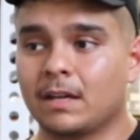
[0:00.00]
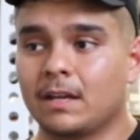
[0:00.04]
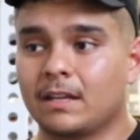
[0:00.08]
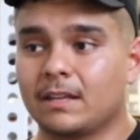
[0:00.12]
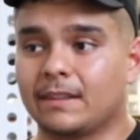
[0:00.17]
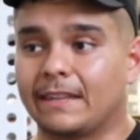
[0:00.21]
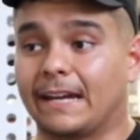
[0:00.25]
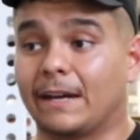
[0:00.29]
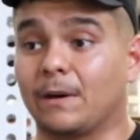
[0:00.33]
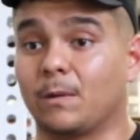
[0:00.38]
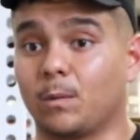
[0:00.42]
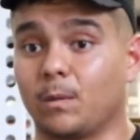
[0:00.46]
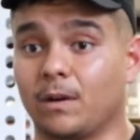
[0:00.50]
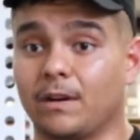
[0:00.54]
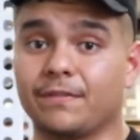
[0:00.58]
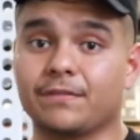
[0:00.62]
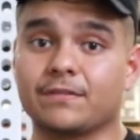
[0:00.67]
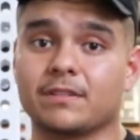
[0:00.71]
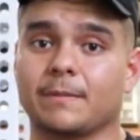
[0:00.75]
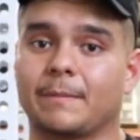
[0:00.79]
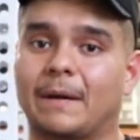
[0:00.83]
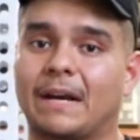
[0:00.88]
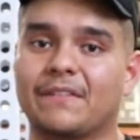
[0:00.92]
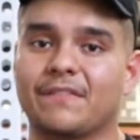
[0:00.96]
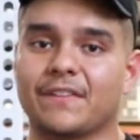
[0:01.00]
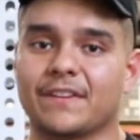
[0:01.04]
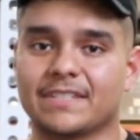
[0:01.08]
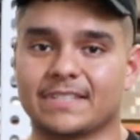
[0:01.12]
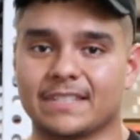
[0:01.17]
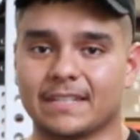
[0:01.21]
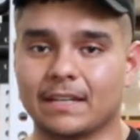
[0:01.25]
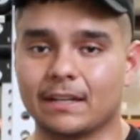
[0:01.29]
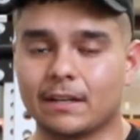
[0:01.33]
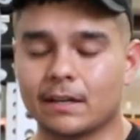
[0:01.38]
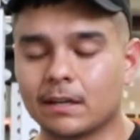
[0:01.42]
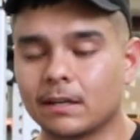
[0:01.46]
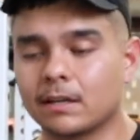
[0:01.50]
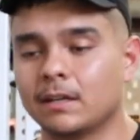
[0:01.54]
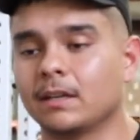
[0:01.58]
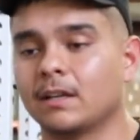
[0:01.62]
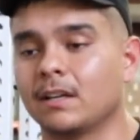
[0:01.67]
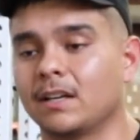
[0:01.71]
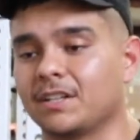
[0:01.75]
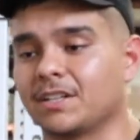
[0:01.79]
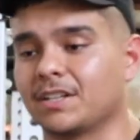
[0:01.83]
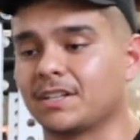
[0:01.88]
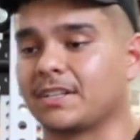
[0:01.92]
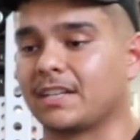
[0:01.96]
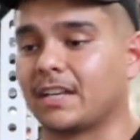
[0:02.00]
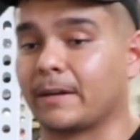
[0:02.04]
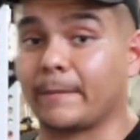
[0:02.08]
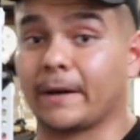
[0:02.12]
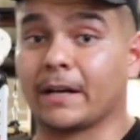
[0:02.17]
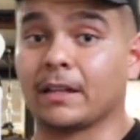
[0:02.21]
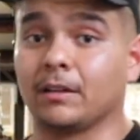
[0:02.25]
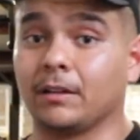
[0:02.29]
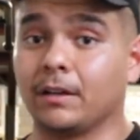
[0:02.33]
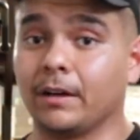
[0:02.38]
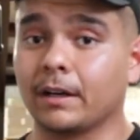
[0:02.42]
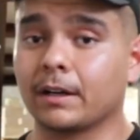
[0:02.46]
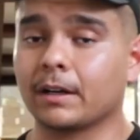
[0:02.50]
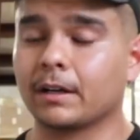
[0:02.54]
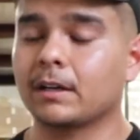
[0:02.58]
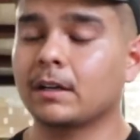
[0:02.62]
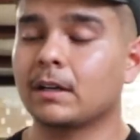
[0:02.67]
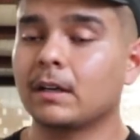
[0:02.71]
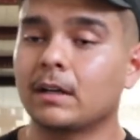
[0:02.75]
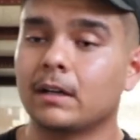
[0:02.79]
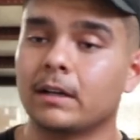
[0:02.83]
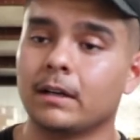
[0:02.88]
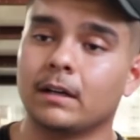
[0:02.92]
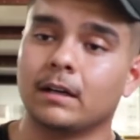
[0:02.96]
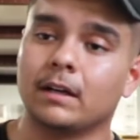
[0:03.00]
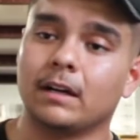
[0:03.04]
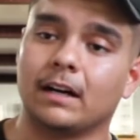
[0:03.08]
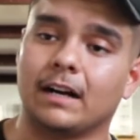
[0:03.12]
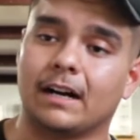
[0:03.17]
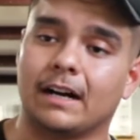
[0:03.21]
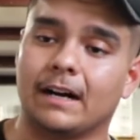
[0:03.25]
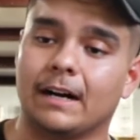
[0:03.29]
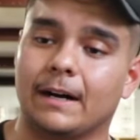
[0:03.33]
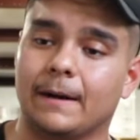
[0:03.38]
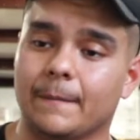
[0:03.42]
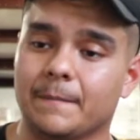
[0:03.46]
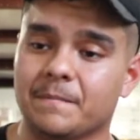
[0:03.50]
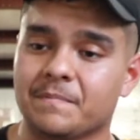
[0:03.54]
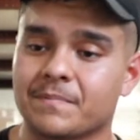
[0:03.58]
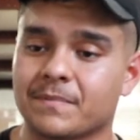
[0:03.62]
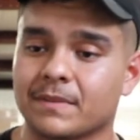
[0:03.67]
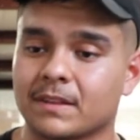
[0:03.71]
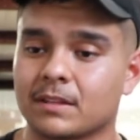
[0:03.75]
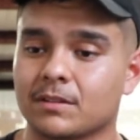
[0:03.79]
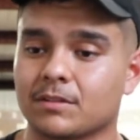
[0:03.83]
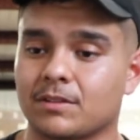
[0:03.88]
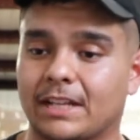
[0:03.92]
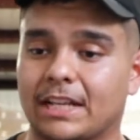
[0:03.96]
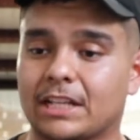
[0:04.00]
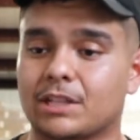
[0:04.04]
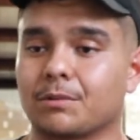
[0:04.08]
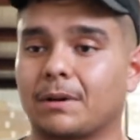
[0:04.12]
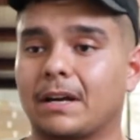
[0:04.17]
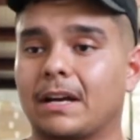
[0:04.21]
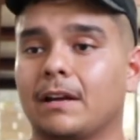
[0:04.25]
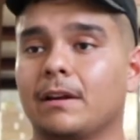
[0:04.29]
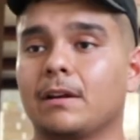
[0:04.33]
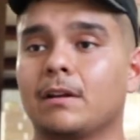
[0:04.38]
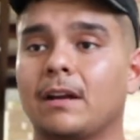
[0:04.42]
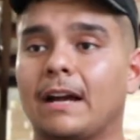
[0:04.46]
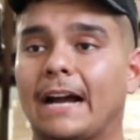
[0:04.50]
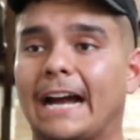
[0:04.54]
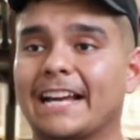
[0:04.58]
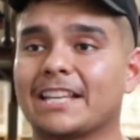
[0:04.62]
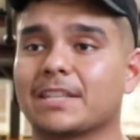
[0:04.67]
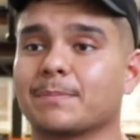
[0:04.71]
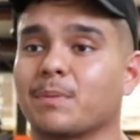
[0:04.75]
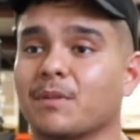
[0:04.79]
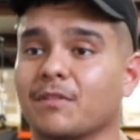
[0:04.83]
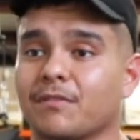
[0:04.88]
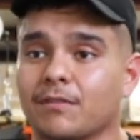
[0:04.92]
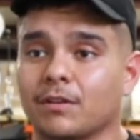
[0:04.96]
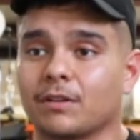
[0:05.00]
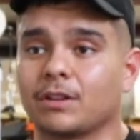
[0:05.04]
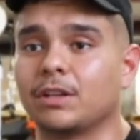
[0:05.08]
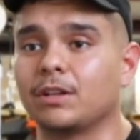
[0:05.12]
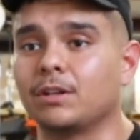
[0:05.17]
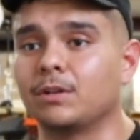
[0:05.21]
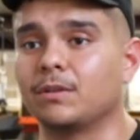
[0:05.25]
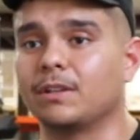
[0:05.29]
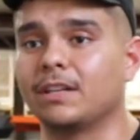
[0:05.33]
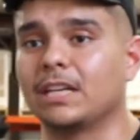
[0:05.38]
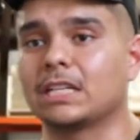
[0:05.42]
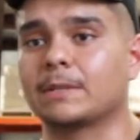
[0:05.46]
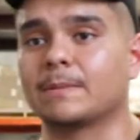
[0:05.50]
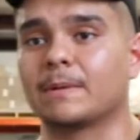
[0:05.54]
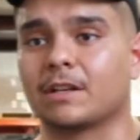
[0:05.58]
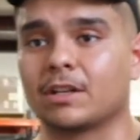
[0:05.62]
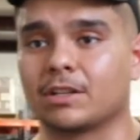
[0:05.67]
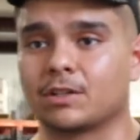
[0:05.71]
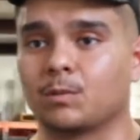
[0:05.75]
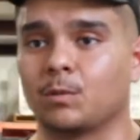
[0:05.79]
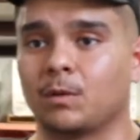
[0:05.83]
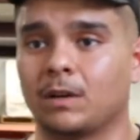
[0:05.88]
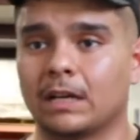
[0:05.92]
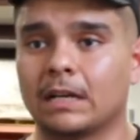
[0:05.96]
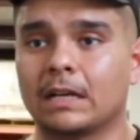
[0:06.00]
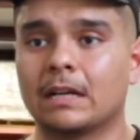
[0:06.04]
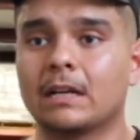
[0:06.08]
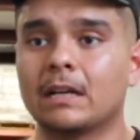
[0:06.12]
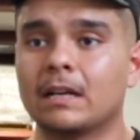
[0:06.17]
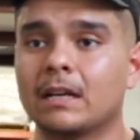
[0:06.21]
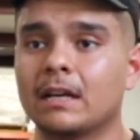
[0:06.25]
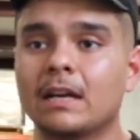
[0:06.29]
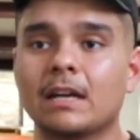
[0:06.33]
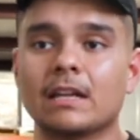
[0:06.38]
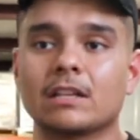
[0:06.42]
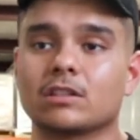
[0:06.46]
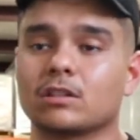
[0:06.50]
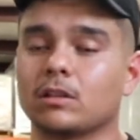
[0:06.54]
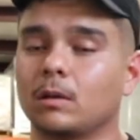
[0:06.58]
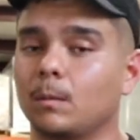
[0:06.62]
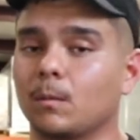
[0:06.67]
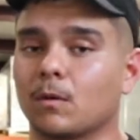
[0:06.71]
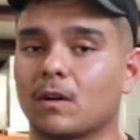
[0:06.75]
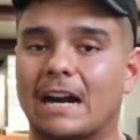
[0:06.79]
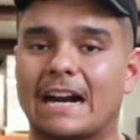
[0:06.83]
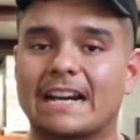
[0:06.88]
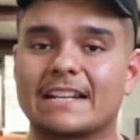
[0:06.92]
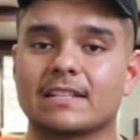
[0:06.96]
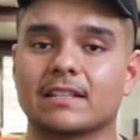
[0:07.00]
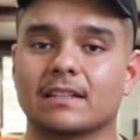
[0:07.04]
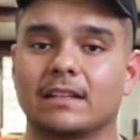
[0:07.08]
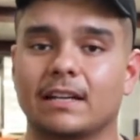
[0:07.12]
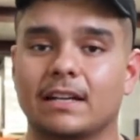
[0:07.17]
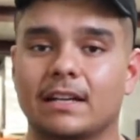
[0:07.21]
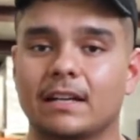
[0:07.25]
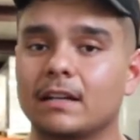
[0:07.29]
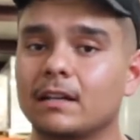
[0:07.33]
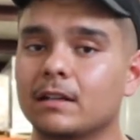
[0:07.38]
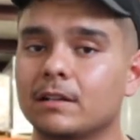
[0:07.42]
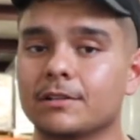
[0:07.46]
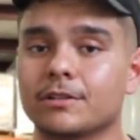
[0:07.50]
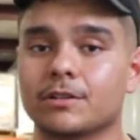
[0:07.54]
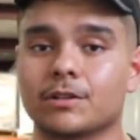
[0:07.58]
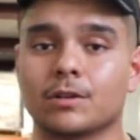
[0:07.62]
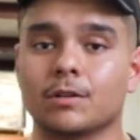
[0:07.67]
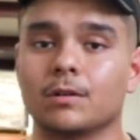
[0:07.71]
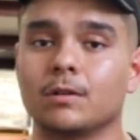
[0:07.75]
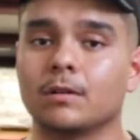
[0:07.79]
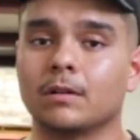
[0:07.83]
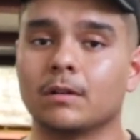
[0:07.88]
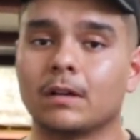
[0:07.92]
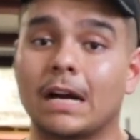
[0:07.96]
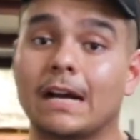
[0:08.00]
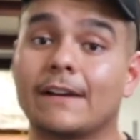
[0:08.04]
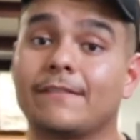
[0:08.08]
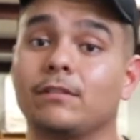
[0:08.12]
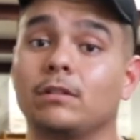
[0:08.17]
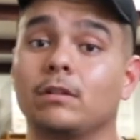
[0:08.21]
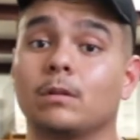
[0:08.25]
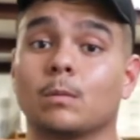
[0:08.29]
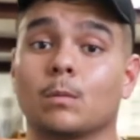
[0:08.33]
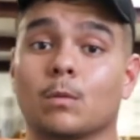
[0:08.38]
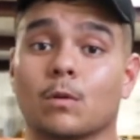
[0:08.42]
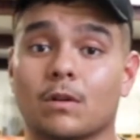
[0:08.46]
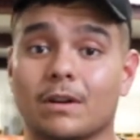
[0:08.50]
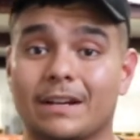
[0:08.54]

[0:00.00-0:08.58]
that width to my physique and just like my look. So that's why I prefer to do these, because one, it's a little more isolated. Two, I feel a little more